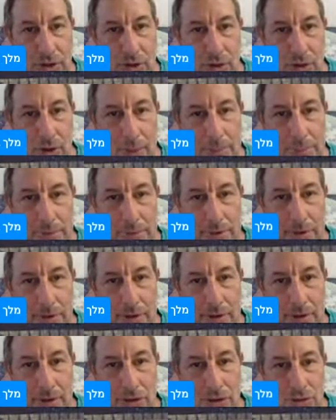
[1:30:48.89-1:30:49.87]

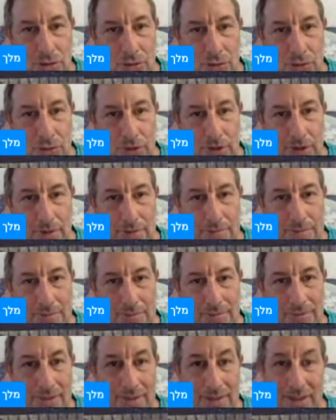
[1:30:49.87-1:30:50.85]
The implications
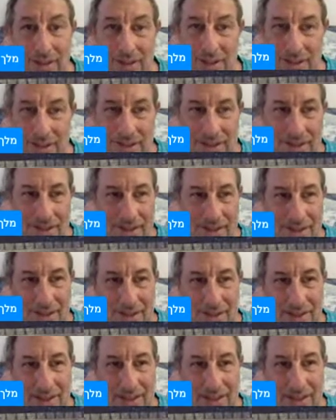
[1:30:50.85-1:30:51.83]
here of these words in
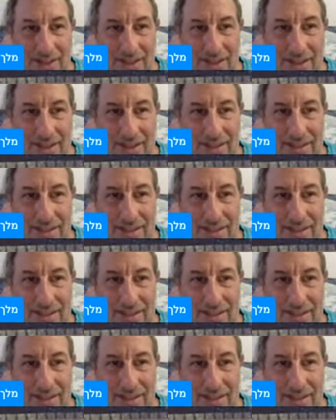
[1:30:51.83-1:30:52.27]
Hebrew,